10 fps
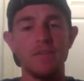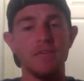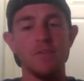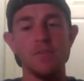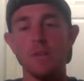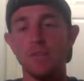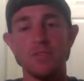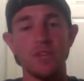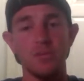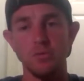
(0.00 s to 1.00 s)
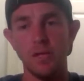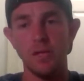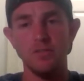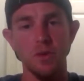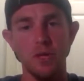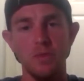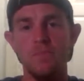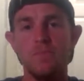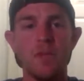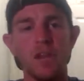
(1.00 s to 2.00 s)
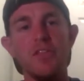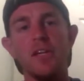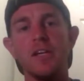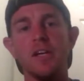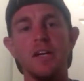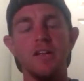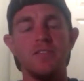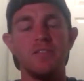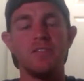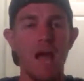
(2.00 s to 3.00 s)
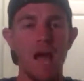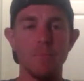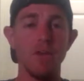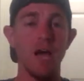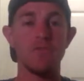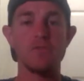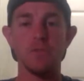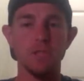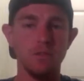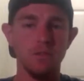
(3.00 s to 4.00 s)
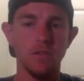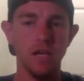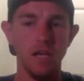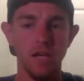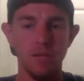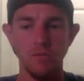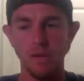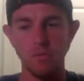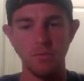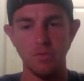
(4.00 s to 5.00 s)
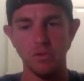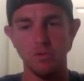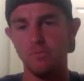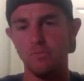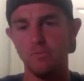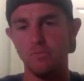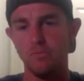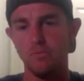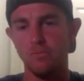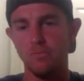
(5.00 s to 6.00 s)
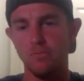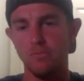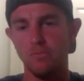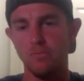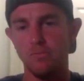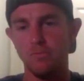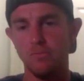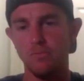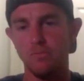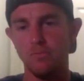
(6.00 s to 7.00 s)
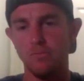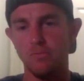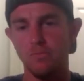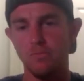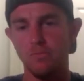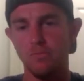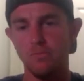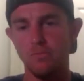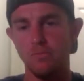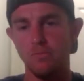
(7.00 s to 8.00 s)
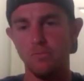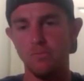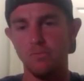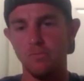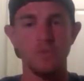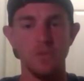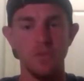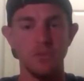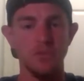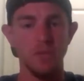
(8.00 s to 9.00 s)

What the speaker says: Sometimes it's schedule based, but I think it's going to happen naturally, and maybe there'll be an additional team or two in the next few years.